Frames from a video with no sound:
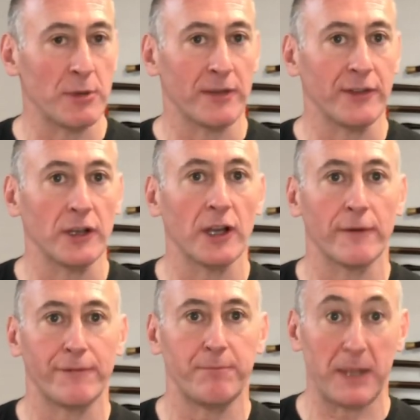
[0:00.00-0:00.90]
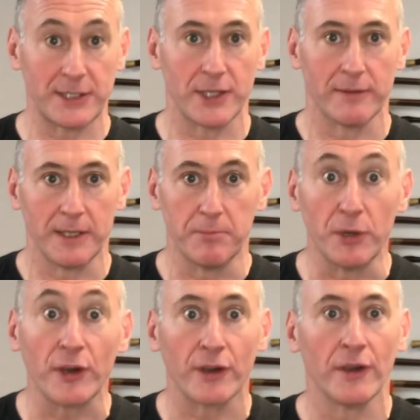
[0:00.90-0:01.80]
If you look at a picture in a
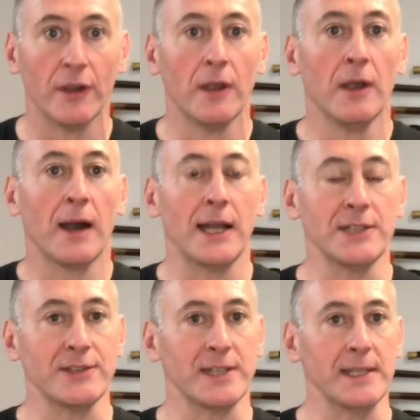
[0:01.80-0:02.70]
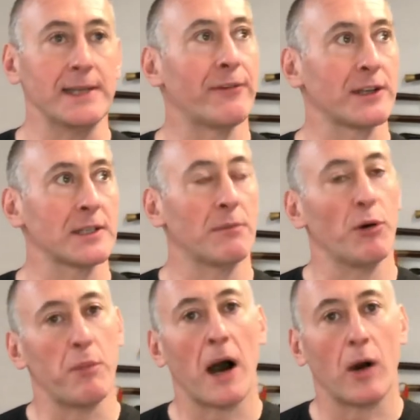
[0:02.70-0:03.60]
book and you see, for example,
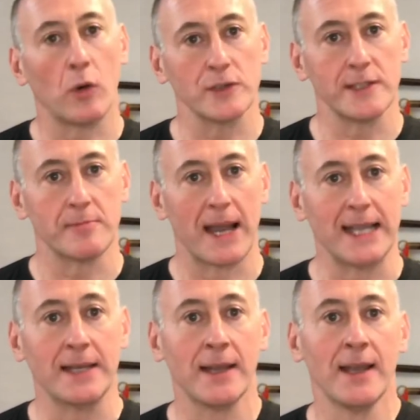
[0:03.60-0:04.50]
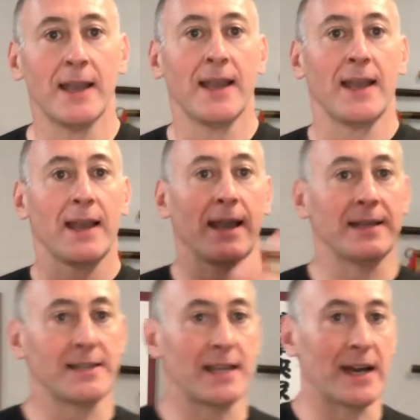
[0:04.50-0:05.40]
part horse's mane is
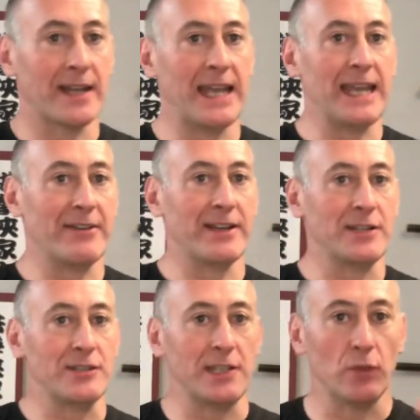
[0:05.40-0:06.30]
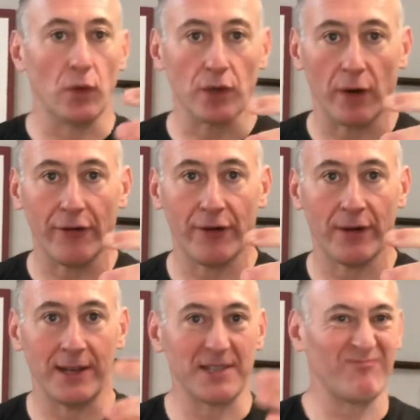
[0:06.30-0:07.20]
kind of here, and then you see ward off, and
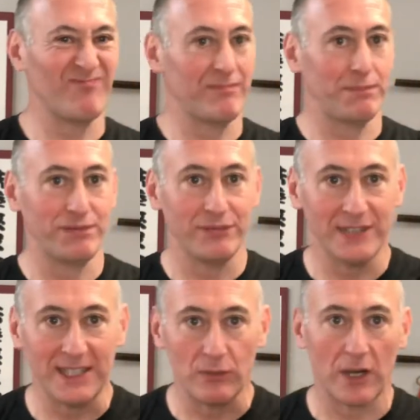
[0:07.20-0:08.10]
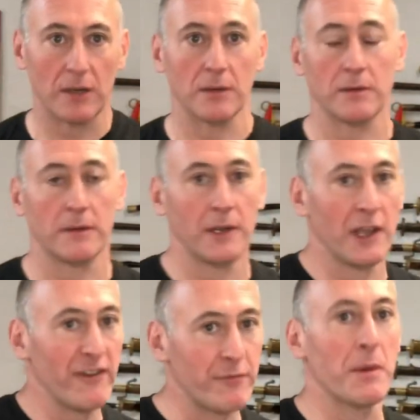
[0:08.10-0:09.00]
it's pretty well,
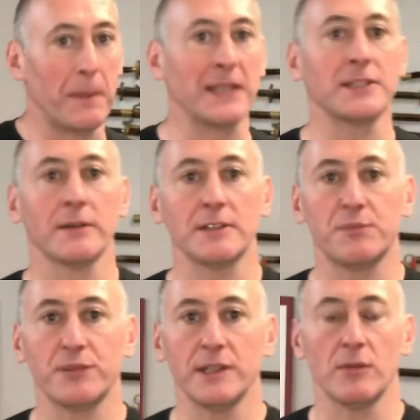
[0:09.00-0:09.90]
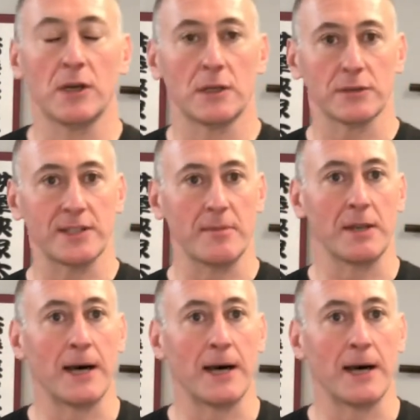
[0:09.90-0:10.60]
from a picture, it's pretty well similar.